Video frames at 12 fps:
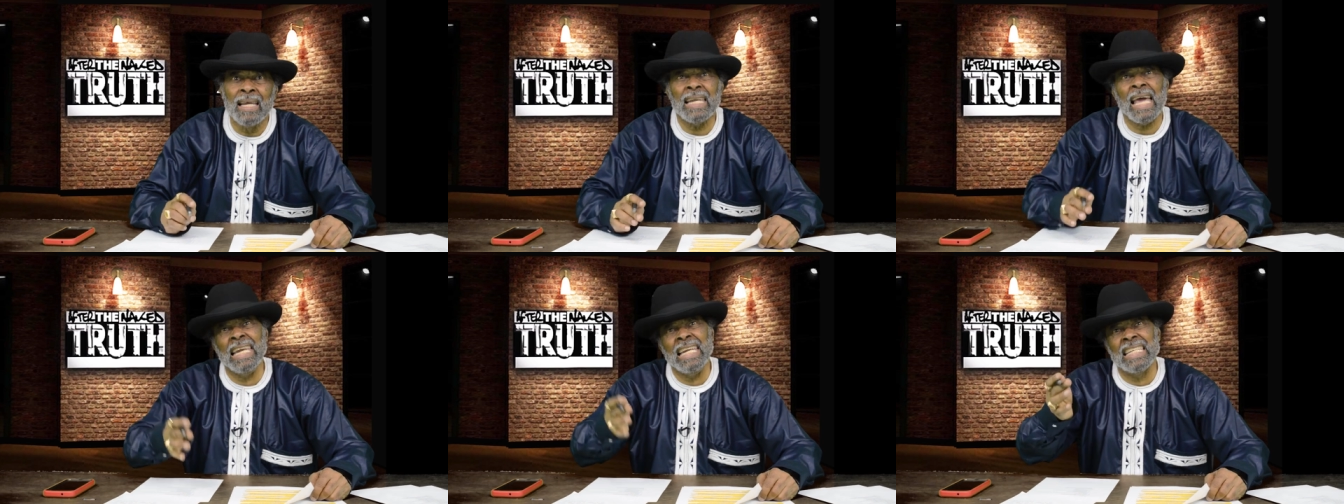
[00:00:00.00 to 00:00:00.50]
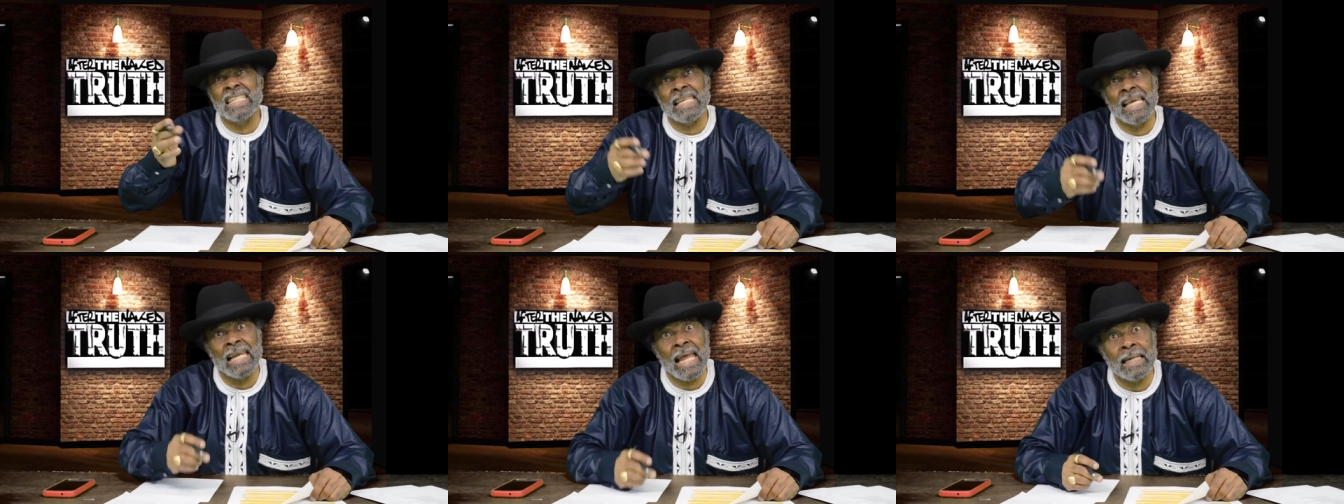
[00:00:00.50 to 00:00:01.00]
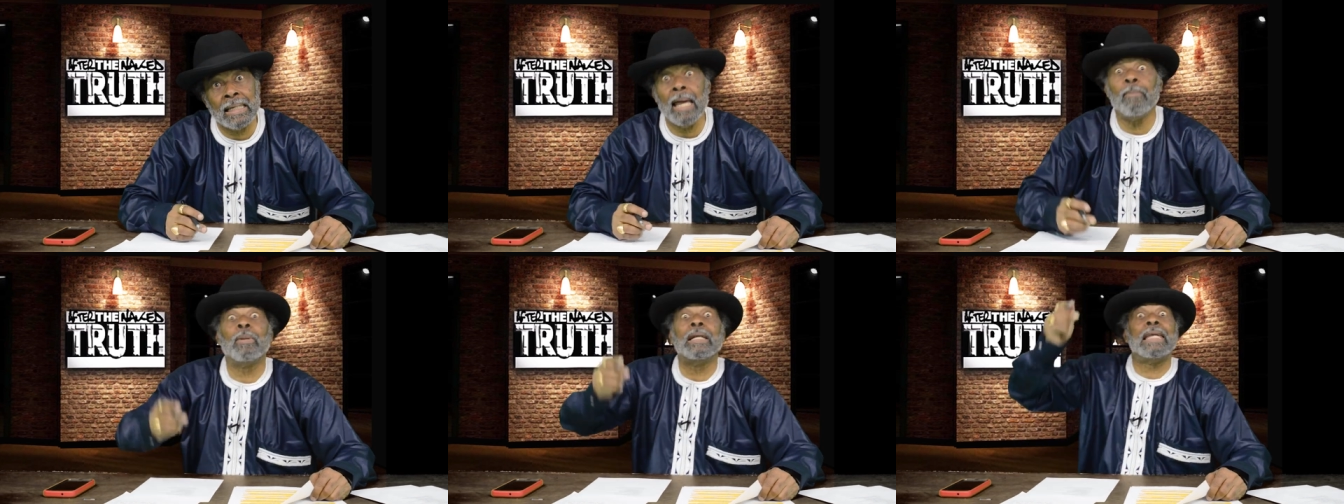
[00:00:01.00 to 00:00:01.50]
Now, he didn't say it like
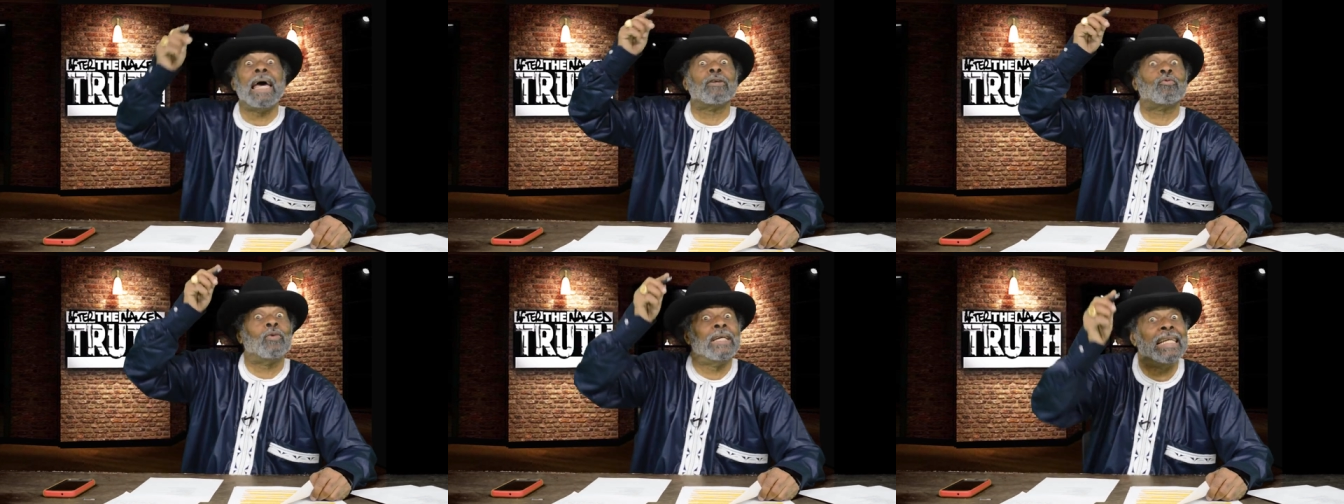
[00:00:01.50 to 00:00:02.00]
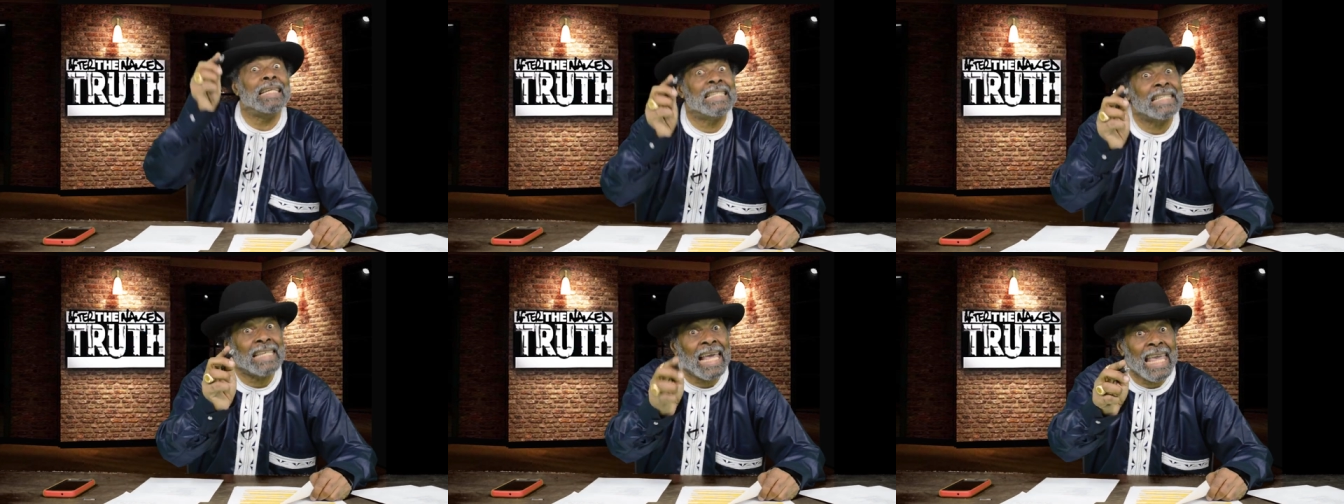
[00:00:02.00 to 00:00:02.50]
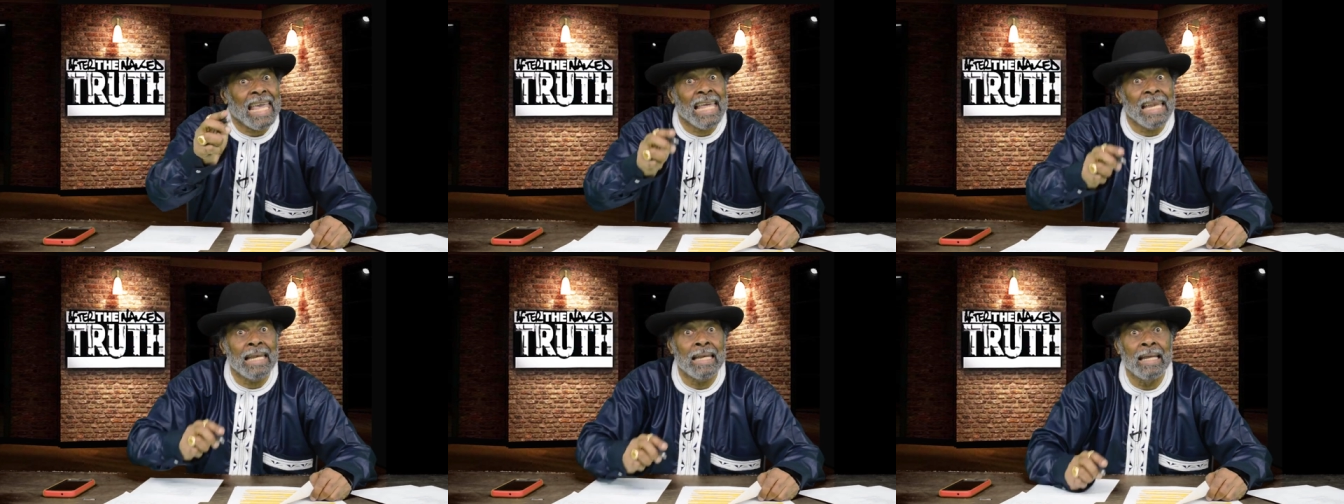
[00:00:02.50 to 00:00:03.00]
that, but that's what he said.